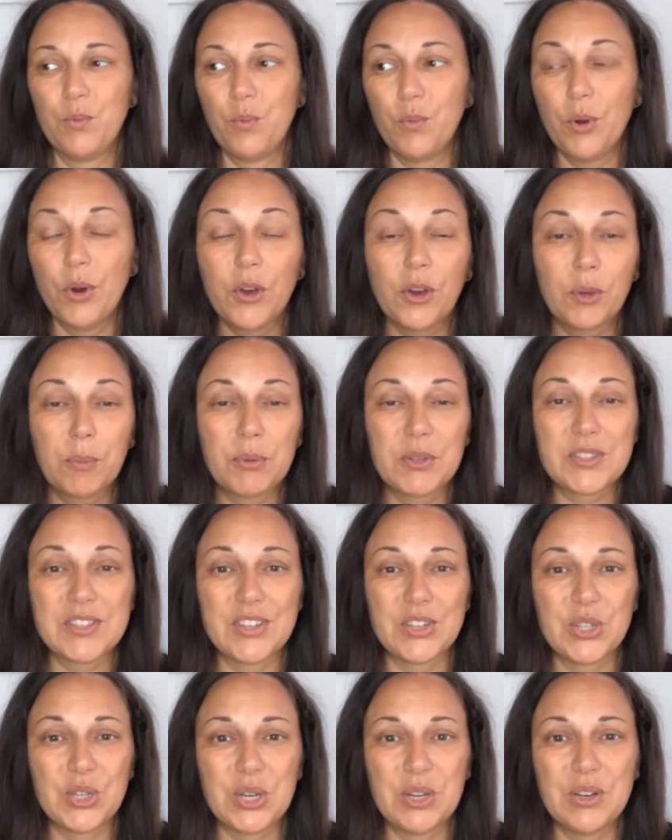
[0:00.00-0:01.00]
work
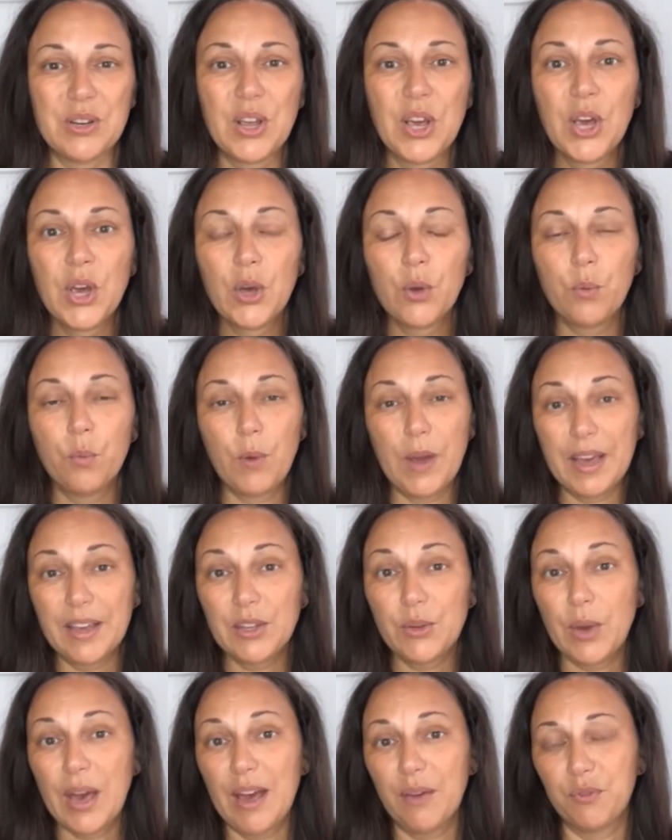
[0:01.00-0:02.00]
position where
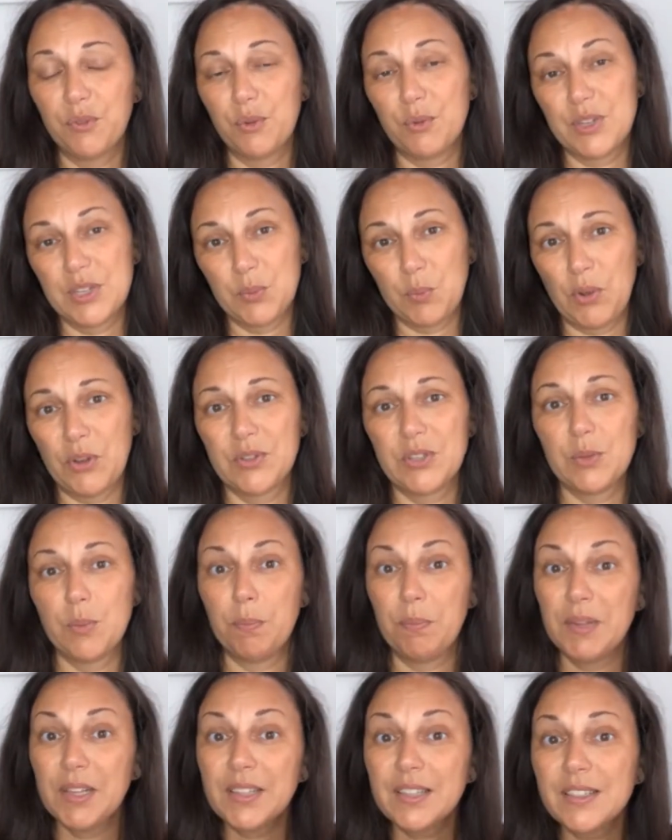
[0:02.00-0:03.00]
you have the
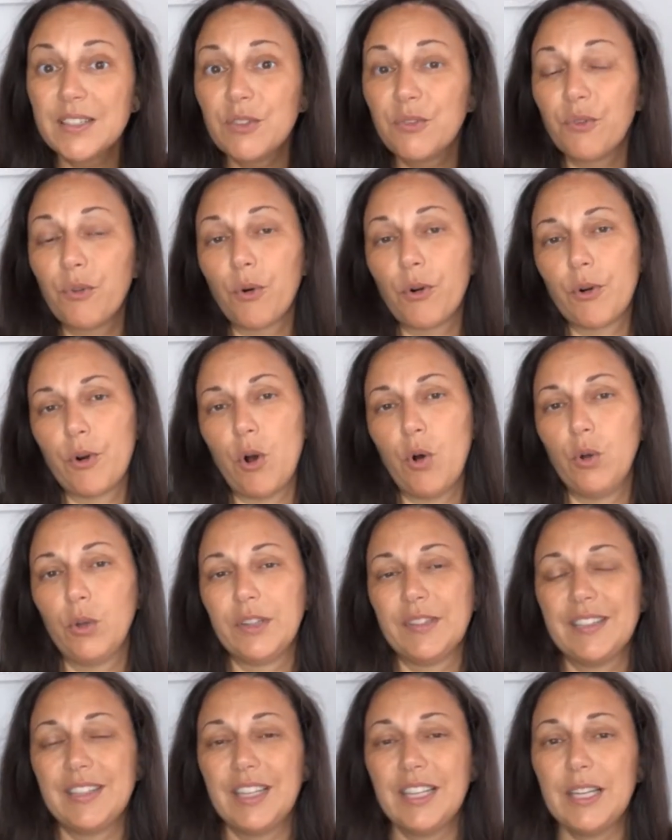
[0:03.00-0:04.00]
responsibility for a whole
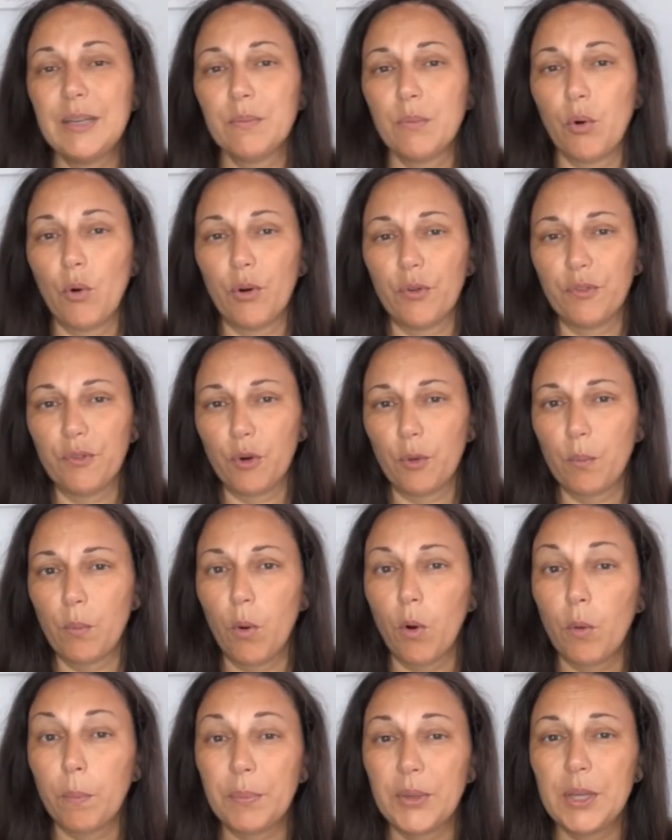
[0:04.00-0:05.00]
team or for
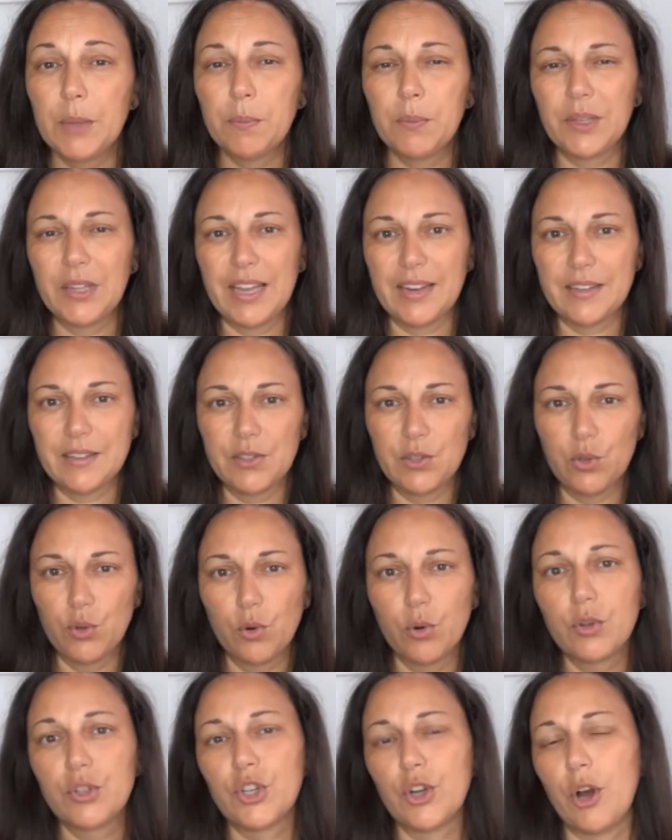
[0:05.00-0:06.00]
more people, and it's
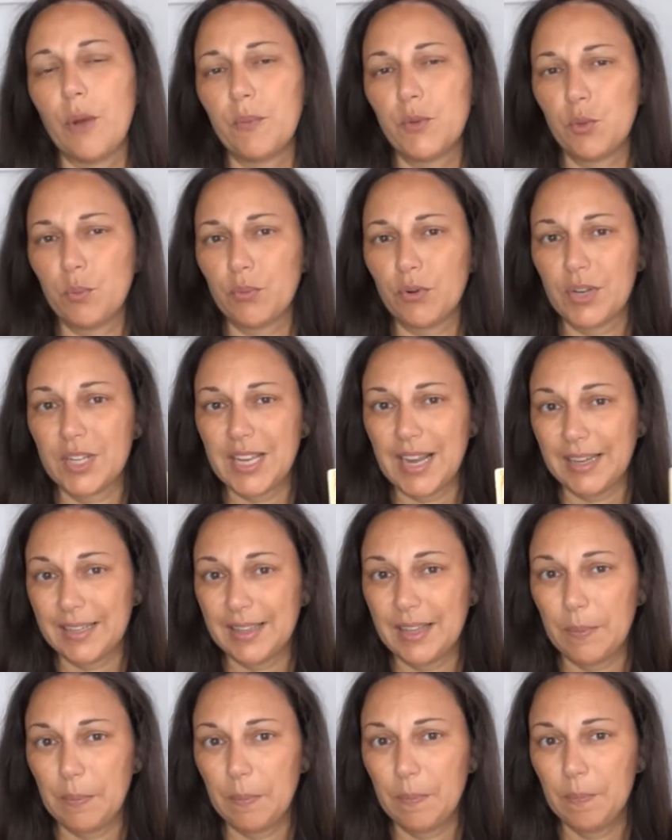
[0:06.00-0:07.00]
your job to protect
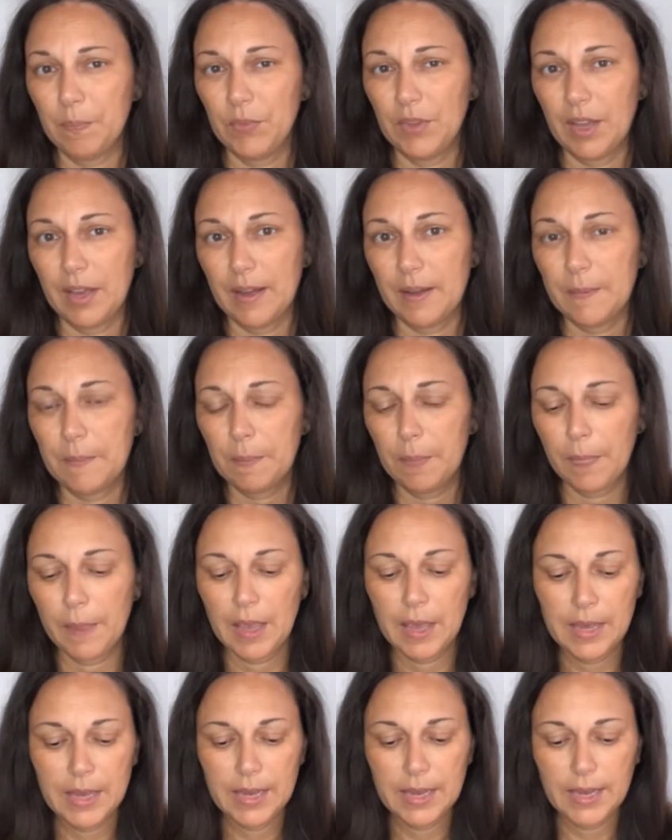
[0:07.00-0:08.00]
them. Yeah.
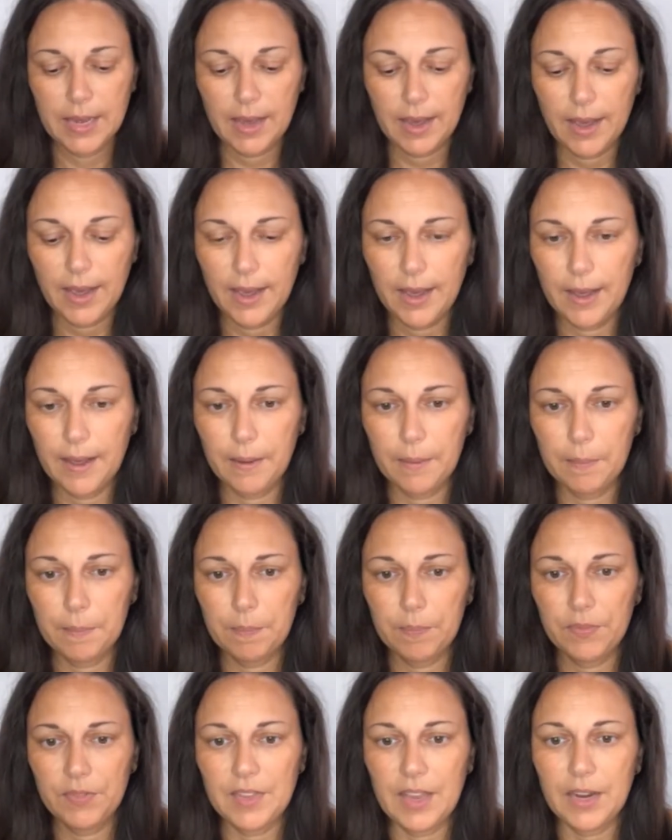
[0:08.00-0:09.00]

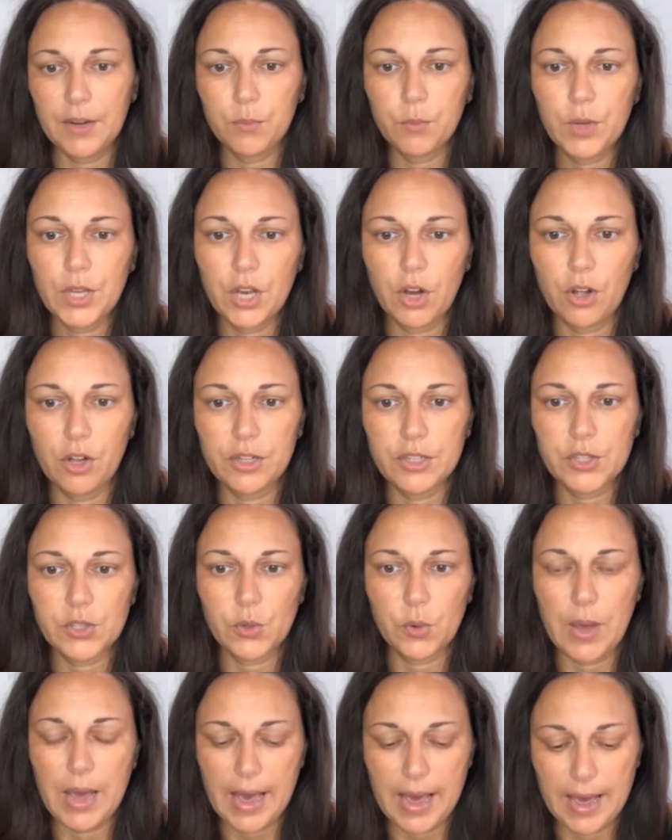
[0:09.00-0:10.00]
Um, then we
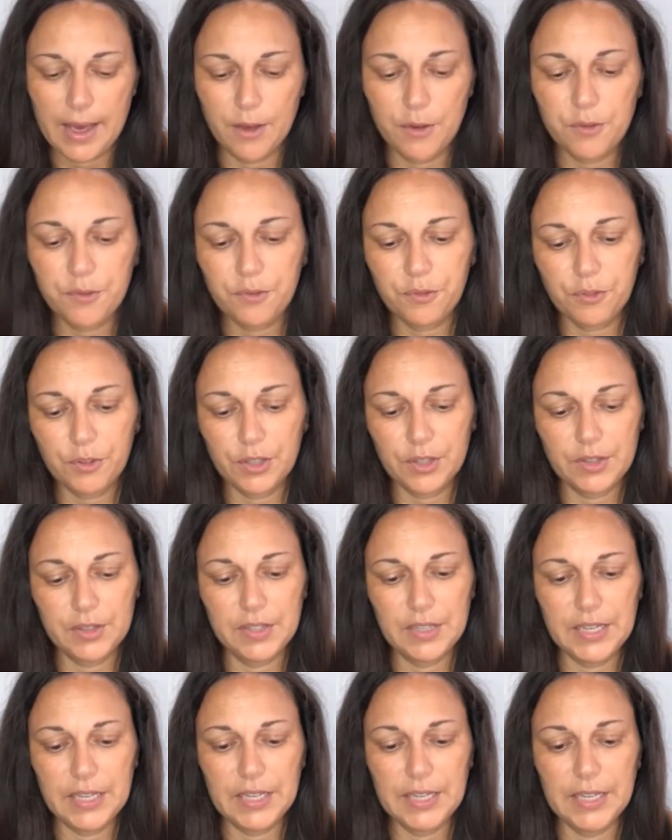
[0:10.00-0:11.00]
also have
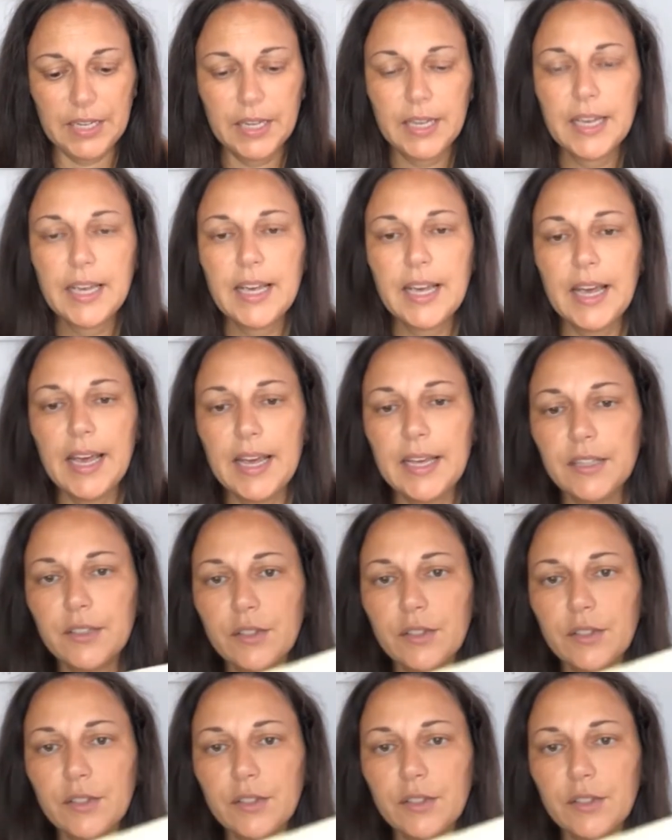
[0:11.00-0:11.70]
the Eight